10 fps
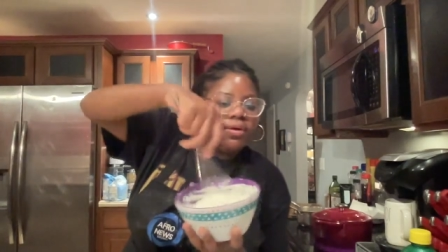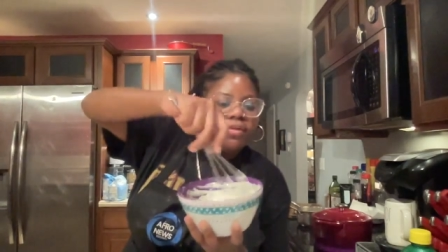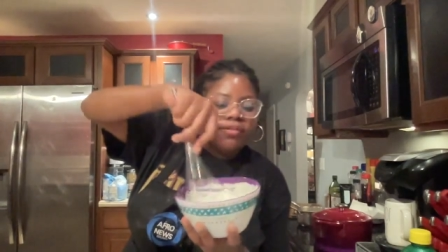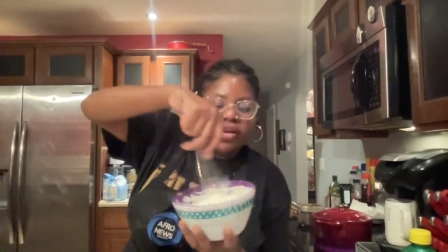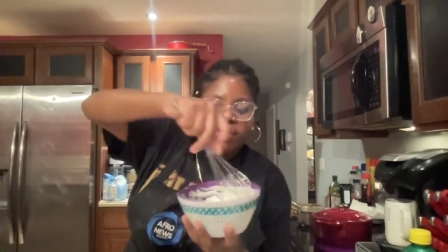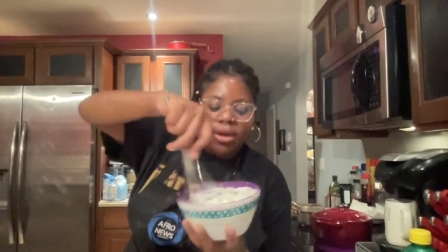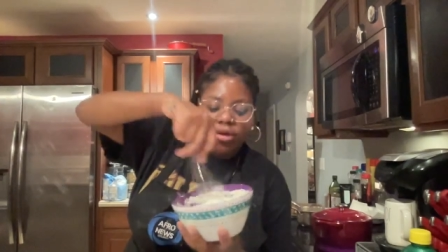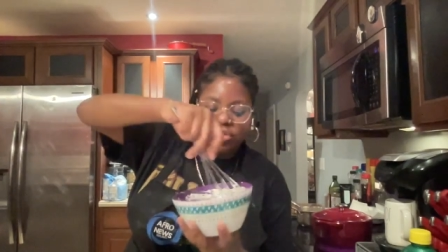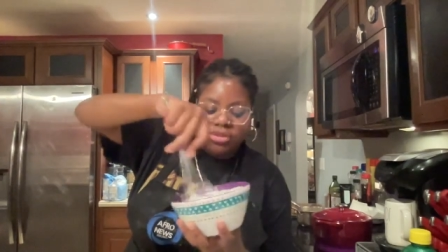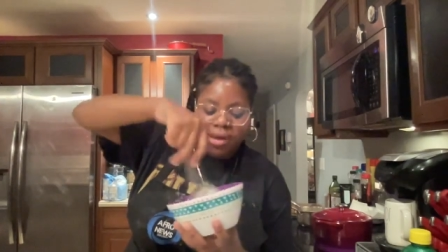For anybody who
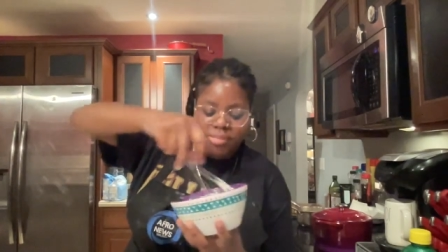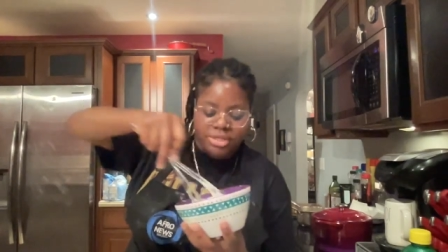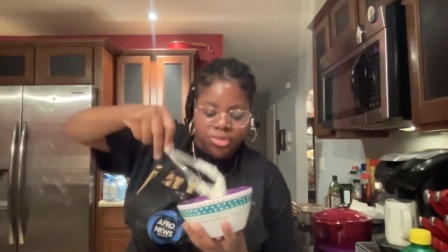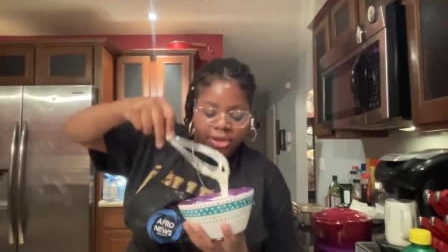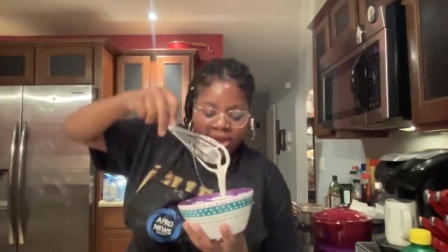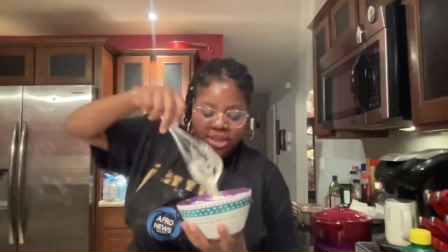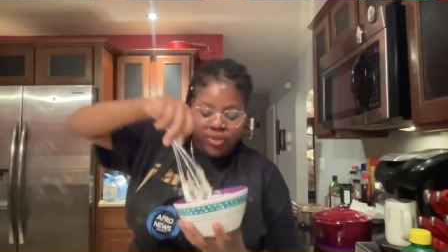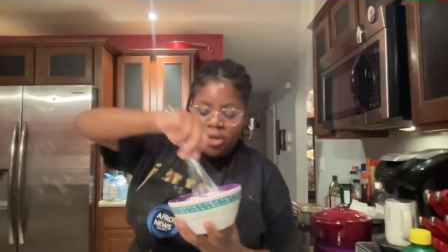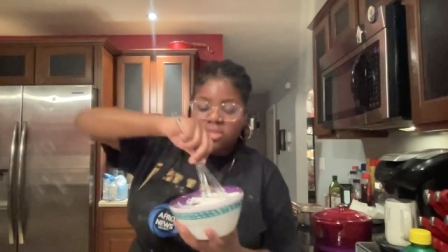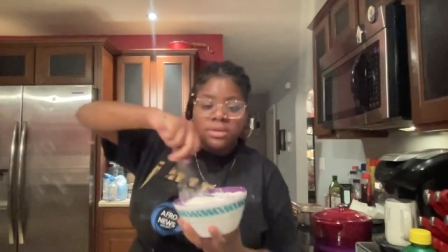just might be joining us, we
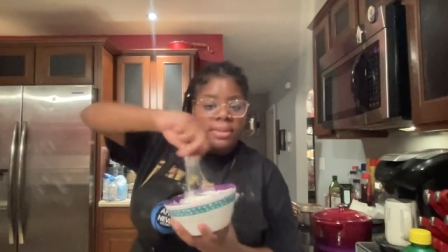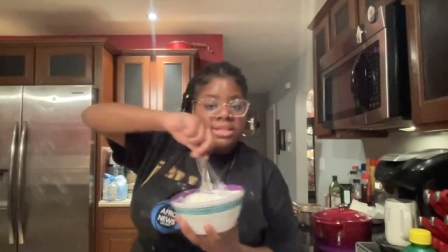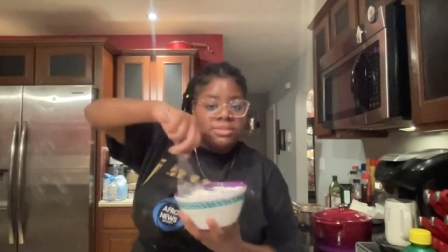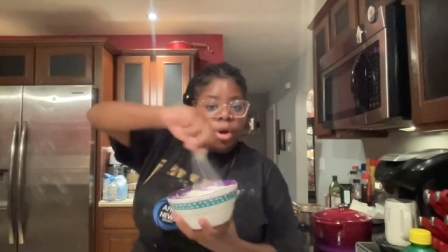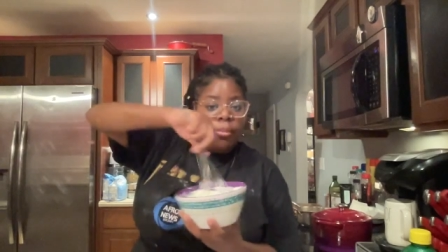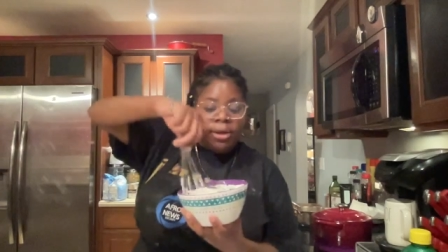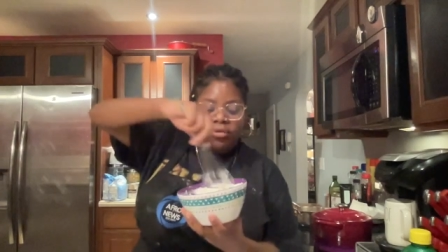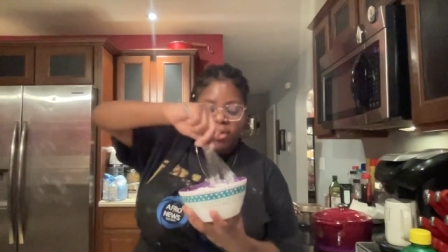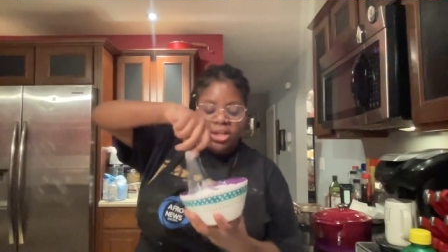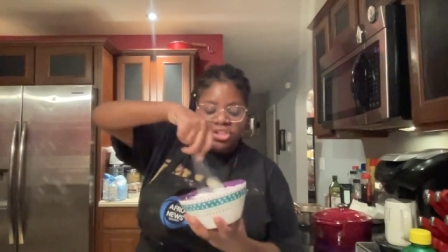also made some homemade
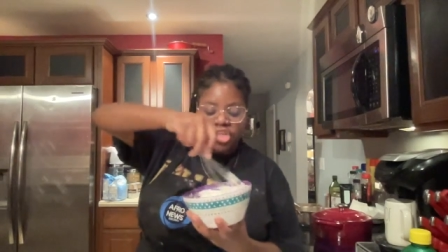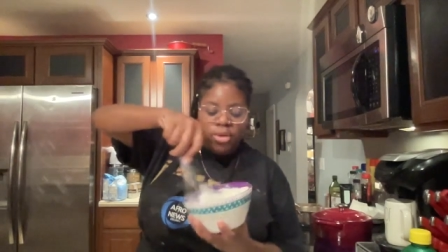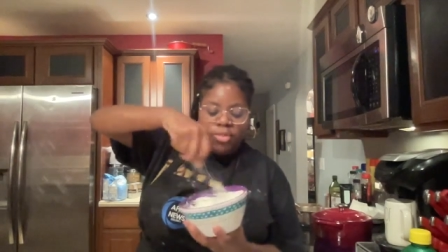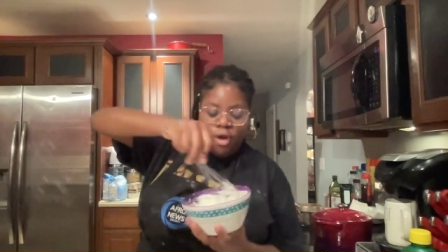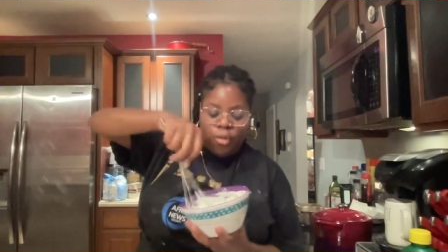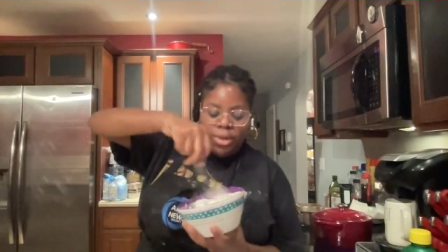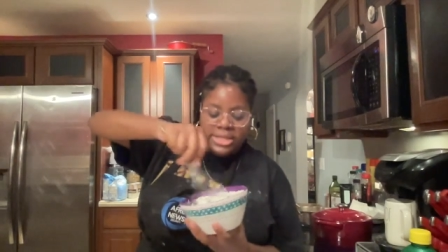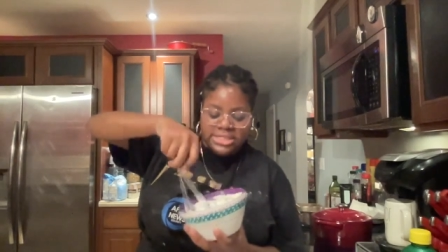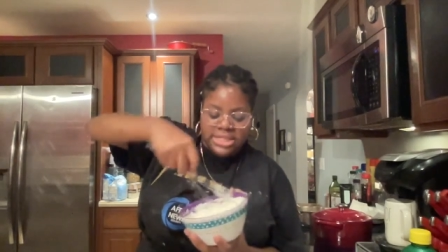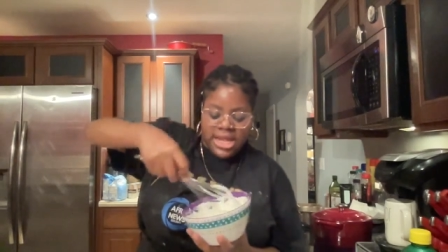ranch to go with our
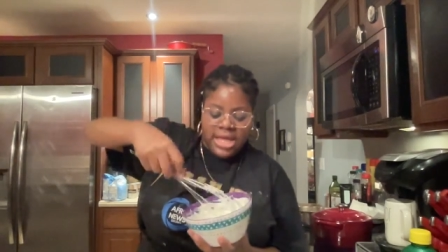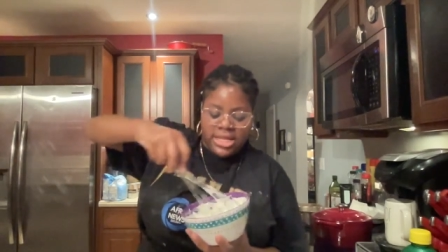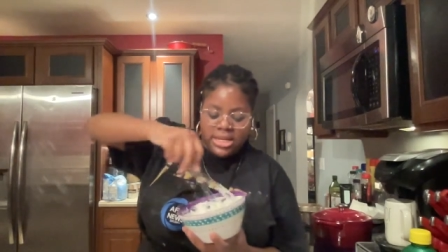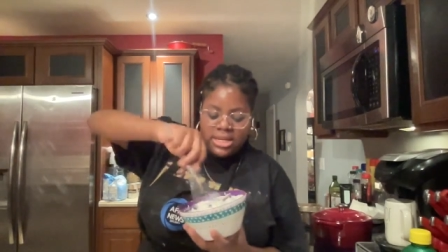wings tonight.